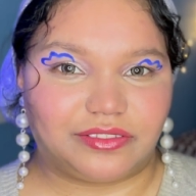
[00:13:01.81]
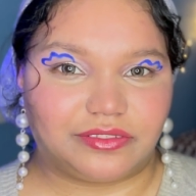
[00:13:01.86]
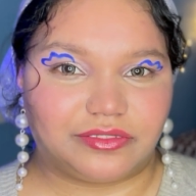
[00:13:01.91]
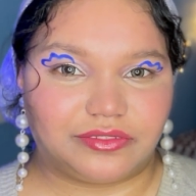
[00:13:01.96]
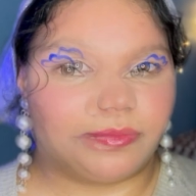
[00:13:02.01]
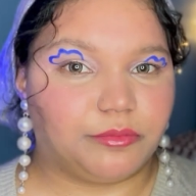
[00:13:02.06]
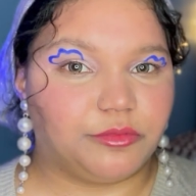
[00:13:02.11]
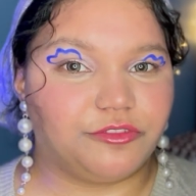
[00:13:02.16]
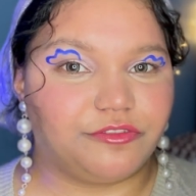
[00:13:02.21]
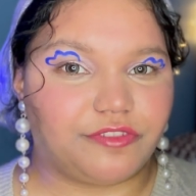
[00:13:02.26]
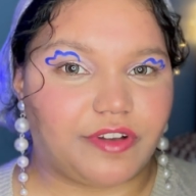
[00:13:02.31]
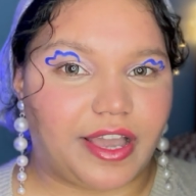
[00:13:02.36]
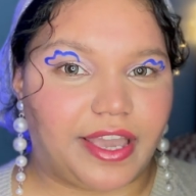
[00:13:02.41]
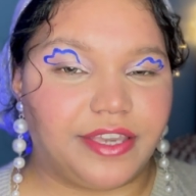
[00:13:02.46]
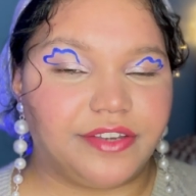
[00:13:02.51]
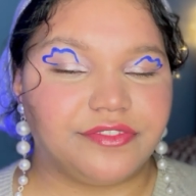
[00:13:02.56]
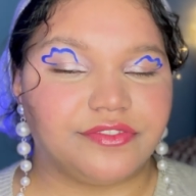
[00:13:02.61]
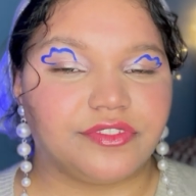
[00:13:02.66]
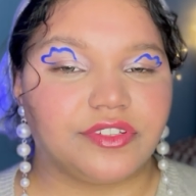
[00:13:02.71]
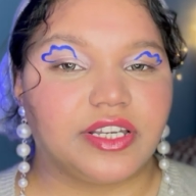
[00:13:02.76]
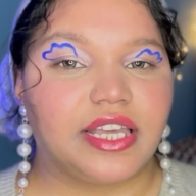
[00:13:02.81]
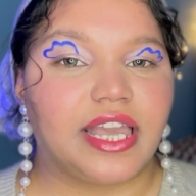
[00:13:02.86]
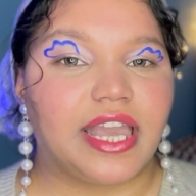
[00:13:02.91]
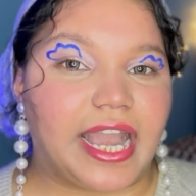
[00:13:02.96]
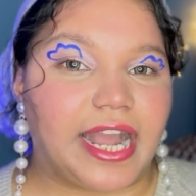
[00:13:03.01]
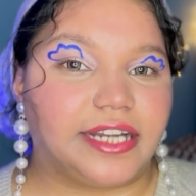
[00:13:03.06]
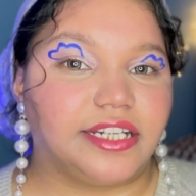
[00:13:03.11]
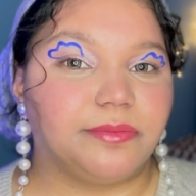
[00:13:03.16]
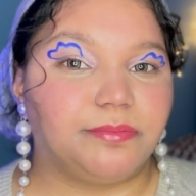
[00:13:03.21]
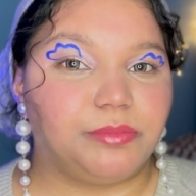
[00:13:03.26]
Number 5,
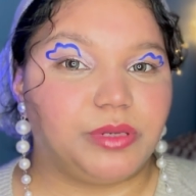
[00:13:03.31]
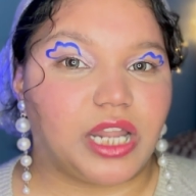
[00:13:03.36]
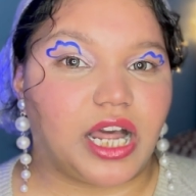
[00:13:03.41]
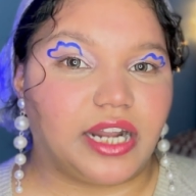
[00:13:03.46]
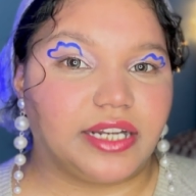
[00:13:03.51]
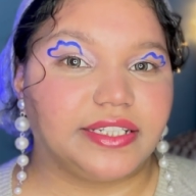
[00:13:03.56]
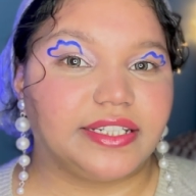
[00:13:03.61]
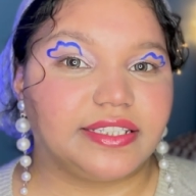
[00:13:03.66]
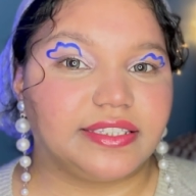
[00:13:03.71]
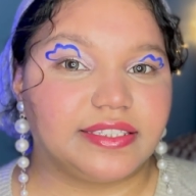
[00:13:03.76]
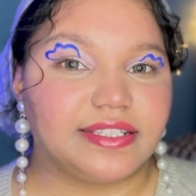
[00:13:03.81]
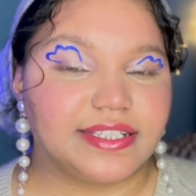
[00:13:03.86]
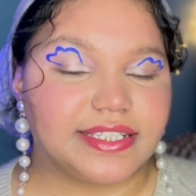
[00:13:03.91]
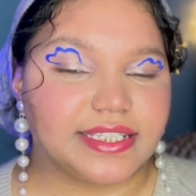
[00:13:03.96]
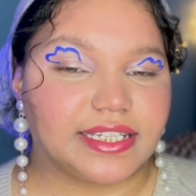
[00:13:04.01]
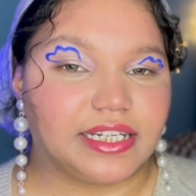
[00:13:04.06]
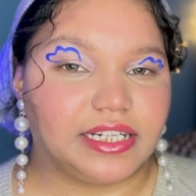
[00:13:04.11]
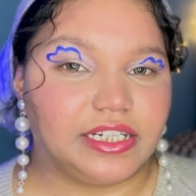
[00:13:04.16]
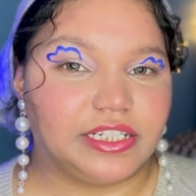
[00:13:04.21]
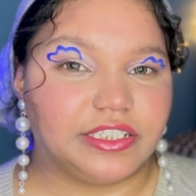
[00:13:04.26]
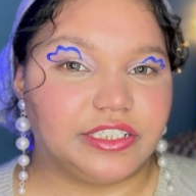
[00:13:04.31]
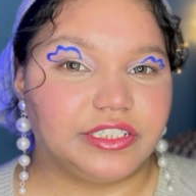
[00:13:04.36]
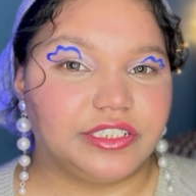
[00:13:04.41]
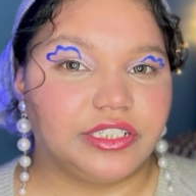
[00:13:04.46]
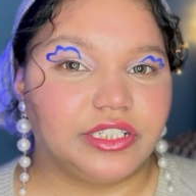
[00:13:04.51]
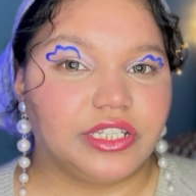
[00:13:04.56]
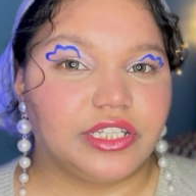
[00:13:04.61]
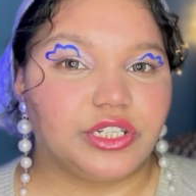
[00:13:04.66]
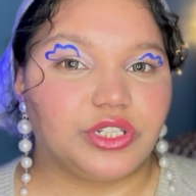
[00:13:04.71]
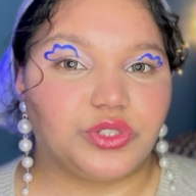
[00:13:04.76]
add a plant in this color
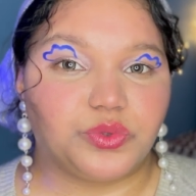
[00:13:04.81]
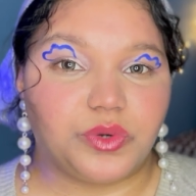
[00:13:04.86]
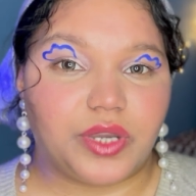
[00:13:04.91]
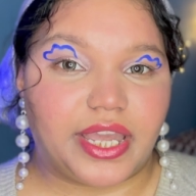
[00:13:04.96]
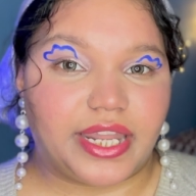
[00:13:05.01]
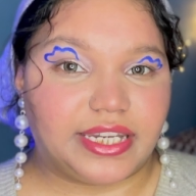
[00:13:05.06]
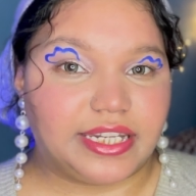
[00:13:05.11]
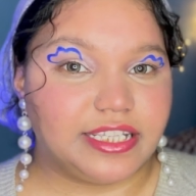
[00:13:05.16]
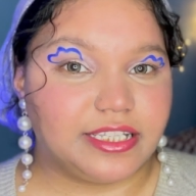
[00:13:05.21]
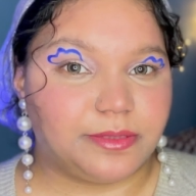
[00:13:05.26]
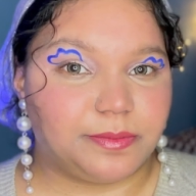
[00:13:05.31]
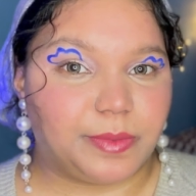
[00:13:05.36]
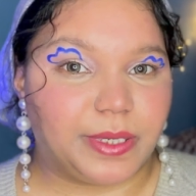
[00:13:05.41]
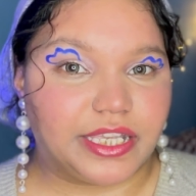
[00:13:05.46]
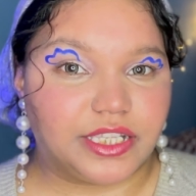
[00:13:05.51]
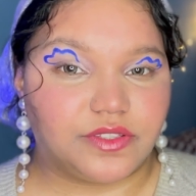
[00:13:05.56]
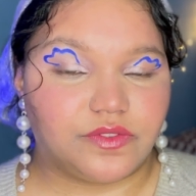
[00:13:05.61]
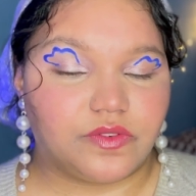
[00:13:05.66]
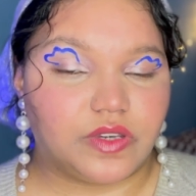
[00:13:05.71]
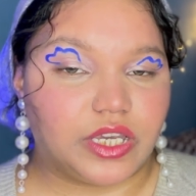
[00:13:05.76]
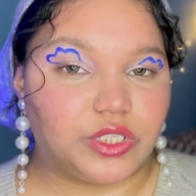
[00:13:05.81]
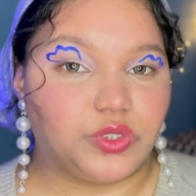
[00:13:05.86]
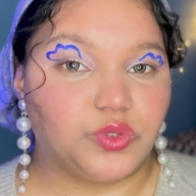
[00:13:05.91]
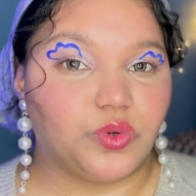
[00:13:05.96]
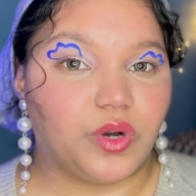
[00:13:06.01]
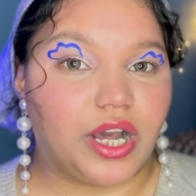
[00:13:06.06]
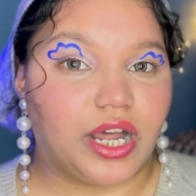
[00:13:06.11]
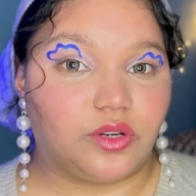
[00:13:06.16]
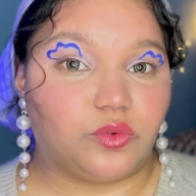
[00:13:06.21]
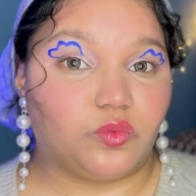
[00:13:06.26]
to any space where
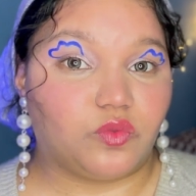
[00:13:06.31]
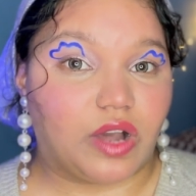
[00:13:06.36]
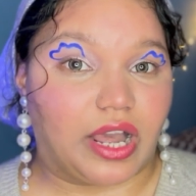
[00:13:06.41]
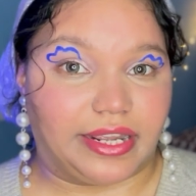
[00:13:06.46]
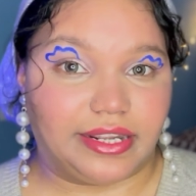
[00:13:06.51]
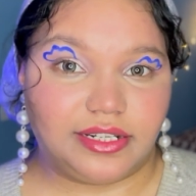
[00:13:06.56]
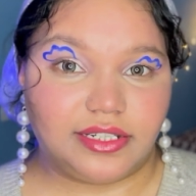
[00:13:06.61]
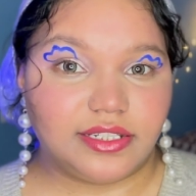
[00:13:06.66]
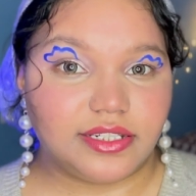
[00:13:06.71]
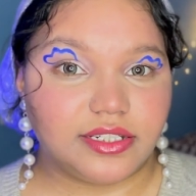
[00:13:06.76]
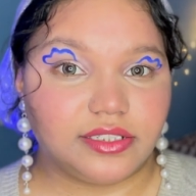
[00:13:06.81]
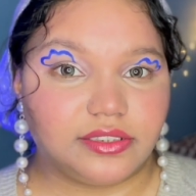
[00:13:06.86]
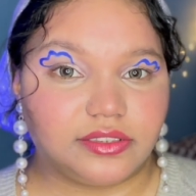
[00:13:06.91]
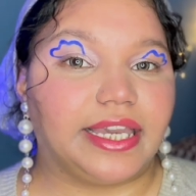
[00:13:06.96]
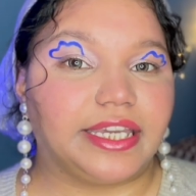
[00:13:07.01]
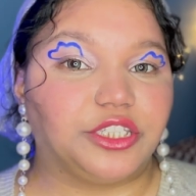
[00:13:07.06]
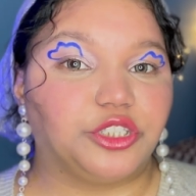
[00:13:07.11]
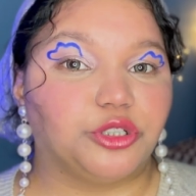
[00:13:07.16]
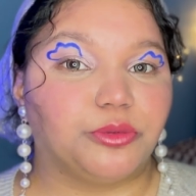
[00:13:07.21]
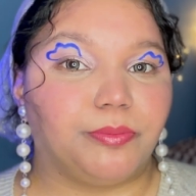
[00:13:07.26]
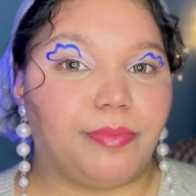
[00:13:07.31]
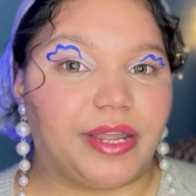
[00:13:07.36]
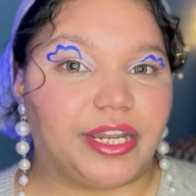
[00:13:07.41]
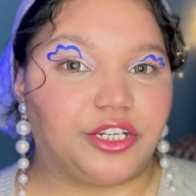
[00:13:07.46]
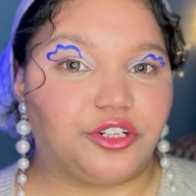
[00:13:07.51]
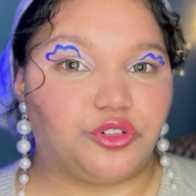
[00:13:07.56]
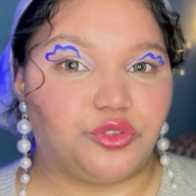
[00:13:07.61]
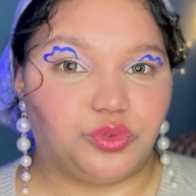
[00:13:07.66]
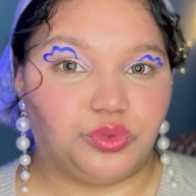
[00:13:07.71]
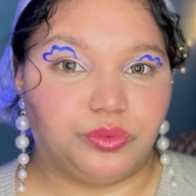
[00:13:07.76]
you unwind, like your
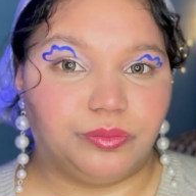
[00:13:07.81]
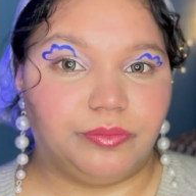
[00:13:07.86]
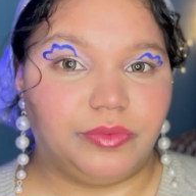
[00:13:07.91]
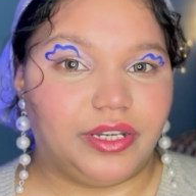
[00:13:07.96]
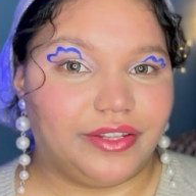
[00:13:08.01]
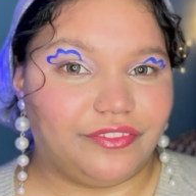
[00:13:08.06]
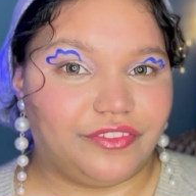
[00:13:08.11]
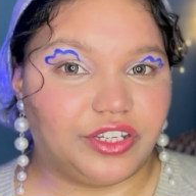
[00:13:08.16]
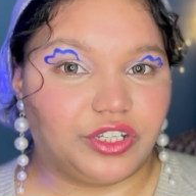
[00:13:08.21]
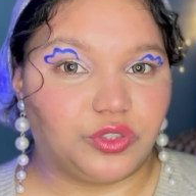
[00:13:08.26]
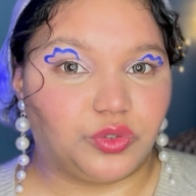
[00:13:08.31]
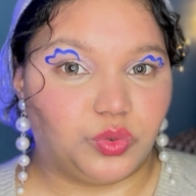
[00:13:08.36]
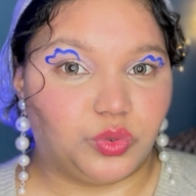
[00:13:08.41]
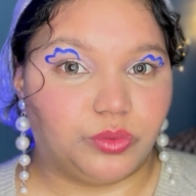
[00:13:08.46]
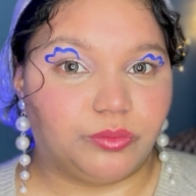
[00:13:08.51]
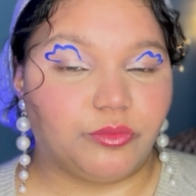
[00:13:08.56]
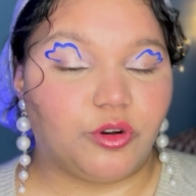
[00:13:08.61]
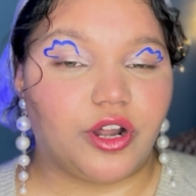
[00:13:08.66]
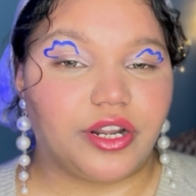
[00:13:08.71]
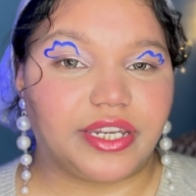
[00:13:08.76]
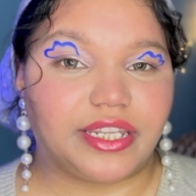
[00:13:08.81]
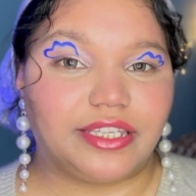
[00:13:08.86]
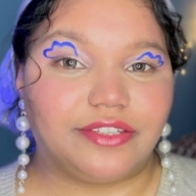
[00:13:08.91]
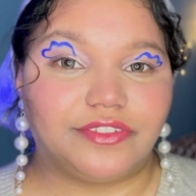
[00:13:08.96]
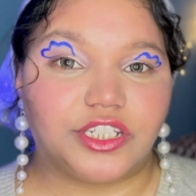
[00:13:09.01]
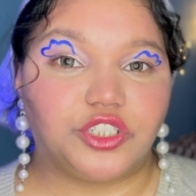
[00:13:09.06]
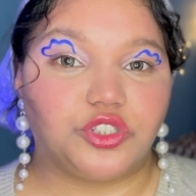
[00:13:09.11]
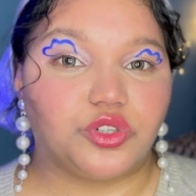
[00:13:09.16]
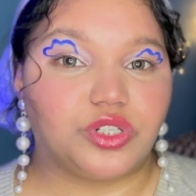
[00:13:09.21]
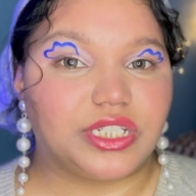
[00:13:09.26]
bedroom, living room, or
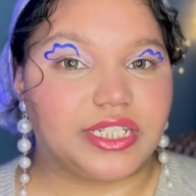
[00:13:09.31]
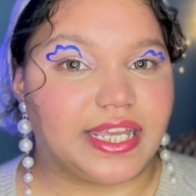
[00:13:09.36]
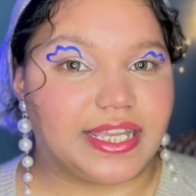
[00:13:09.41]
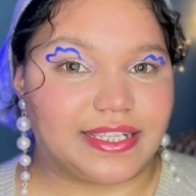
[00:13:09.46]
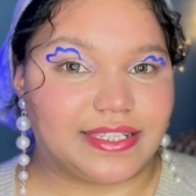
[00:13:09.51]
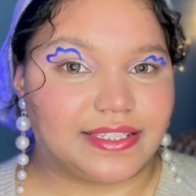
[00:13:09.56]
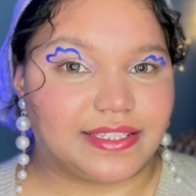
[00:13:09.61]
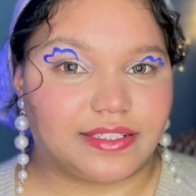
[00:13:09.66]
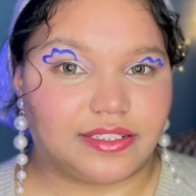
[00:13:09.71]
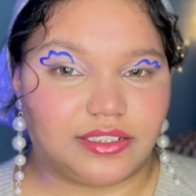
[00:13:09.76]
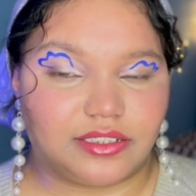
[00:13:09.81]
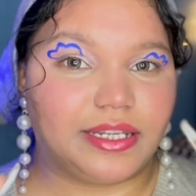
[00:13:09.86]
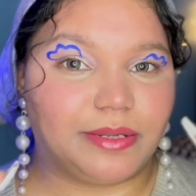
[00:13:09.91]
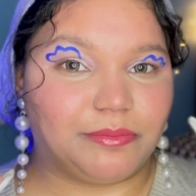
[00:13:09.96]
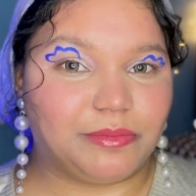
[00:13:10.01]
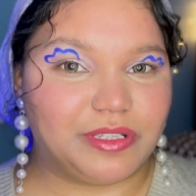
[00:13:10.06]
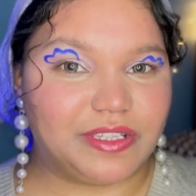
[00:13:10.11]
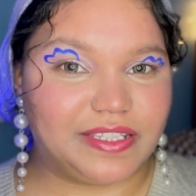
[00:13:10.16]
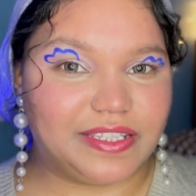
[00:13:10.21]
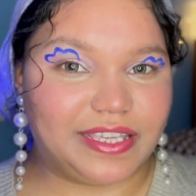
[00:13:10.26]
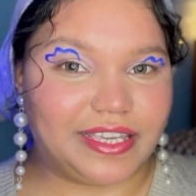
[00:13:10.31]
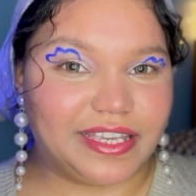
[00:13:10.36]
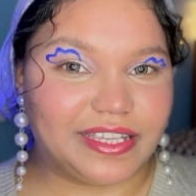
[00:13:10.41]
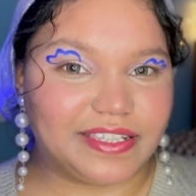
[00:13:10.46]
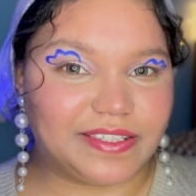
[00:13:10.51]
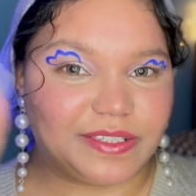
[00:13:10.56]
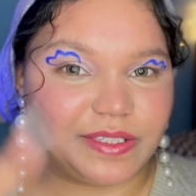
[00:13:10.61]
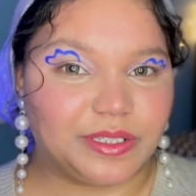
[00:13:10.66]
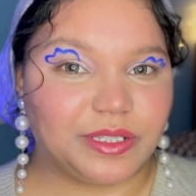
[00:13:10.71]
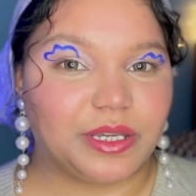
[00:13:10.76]
even your desk. Number
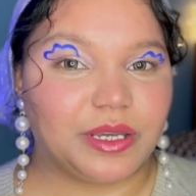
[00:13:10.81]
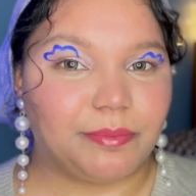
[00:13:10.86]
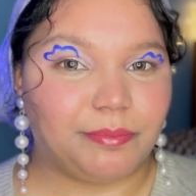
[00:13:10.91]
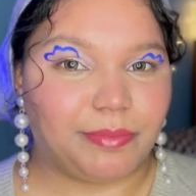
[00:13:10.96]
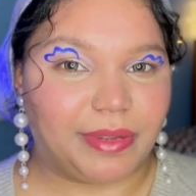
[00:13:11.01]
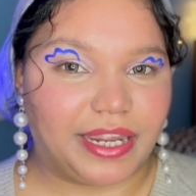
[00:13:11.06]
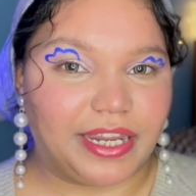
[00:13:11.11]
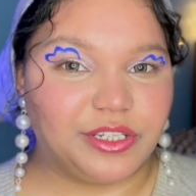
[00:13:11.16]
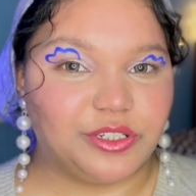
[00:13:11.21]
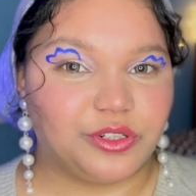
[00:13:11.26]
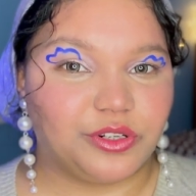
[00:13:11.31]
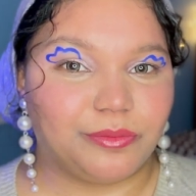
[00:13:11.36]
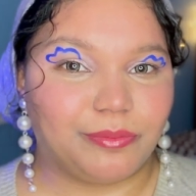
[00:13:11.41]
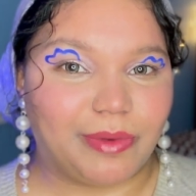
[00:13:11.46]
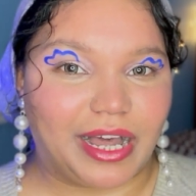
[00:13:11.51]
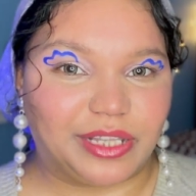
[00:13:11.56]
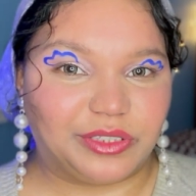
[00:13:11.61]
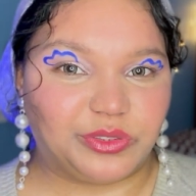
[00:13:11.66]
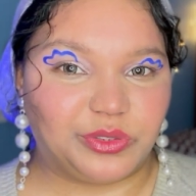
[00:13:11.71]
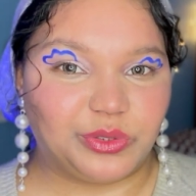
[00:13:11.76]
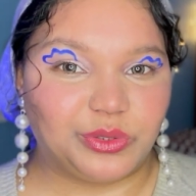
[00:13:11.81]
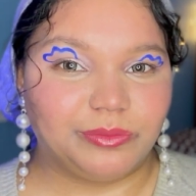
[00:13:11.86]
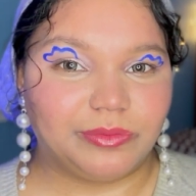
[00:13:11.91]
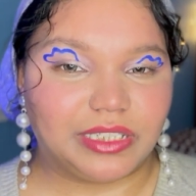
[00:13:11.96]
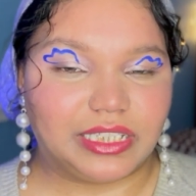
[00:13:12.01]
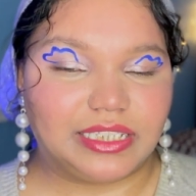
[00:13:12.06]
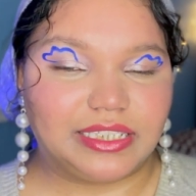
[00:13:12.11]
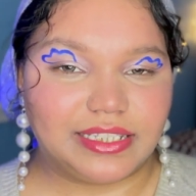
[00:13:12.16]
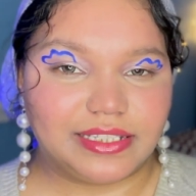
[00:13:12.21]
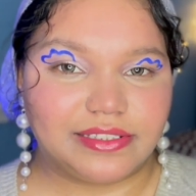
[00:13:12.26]
6, paint your bathroom
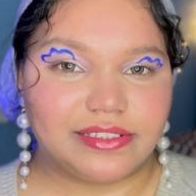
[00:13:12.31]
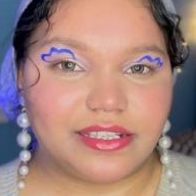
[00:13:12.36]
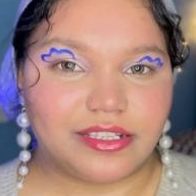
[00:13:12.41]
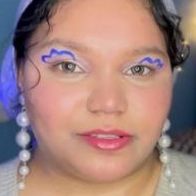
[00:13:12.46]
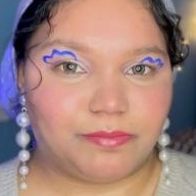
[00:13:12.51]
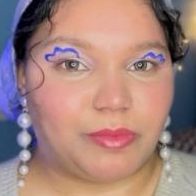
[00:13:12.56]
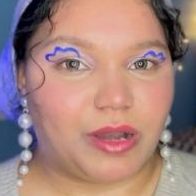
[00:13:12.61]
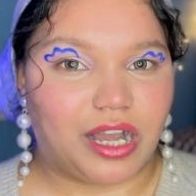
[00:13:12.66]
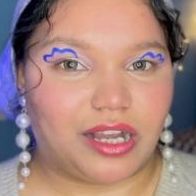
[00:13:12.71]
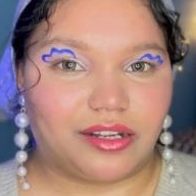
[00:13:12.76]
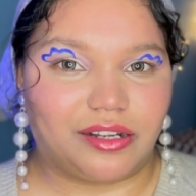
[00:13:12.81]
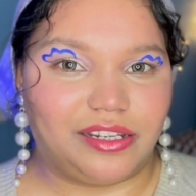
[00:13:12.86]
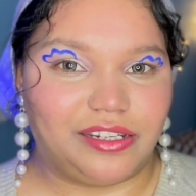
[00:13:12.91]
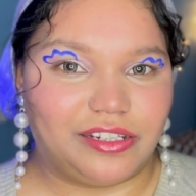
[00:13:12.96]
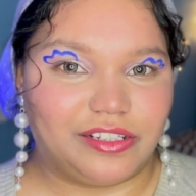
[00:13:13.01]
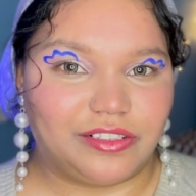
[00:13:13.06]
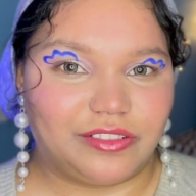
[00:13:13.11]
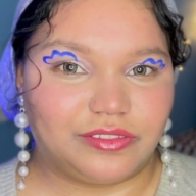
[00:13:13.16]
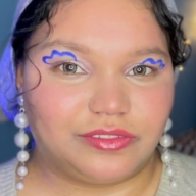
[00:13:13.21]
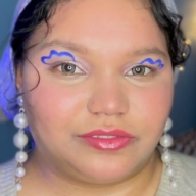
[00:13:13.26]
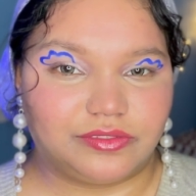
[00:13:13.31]
in this spa color.